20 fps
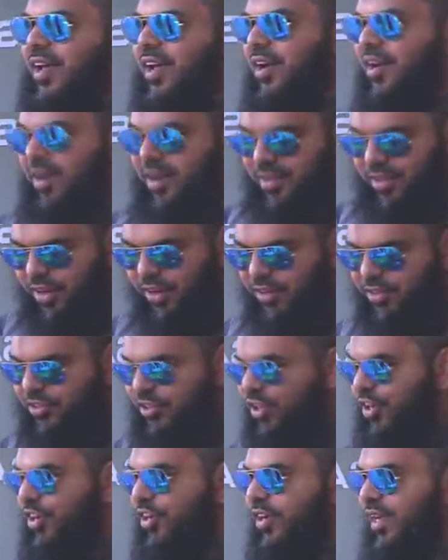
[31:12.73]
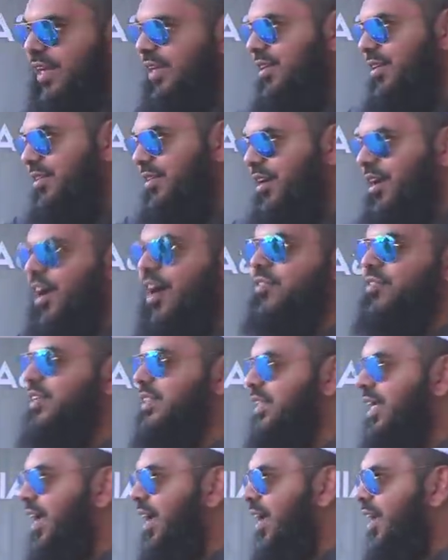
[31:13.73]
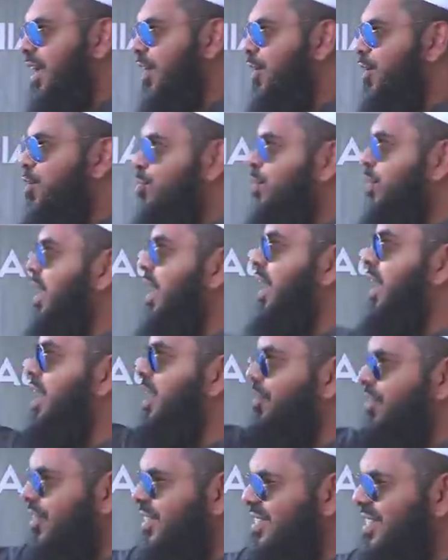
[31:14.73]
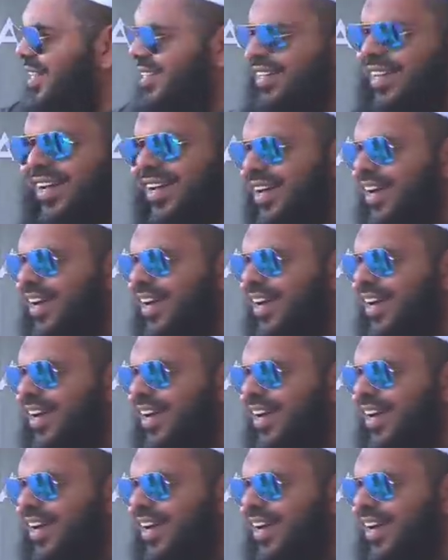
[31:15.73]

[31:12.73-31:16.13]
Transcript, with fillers: her, her dirt and he cut off his head and put an elephant's head.